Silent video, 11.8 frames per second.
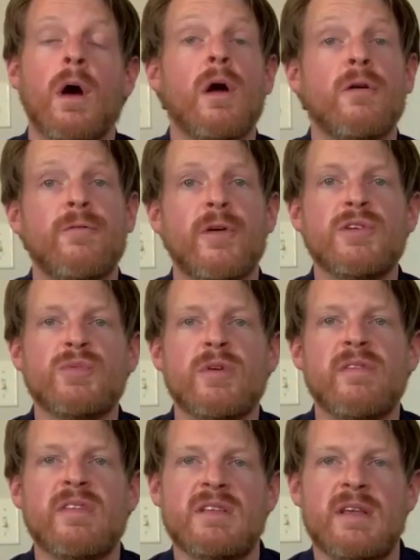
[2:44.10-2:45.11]
Our first
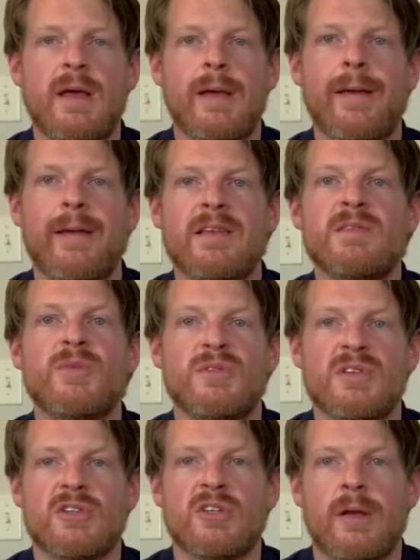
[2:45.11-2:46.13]
word of the day is
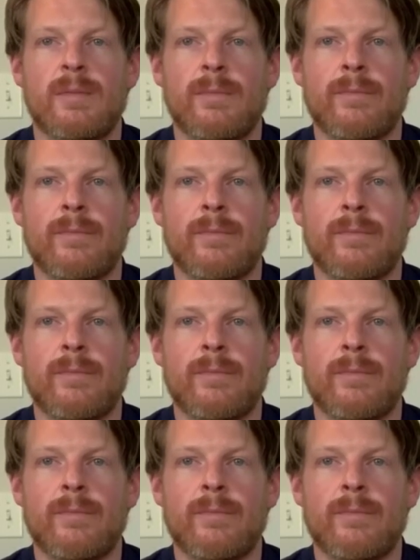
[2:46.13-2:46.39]
musician.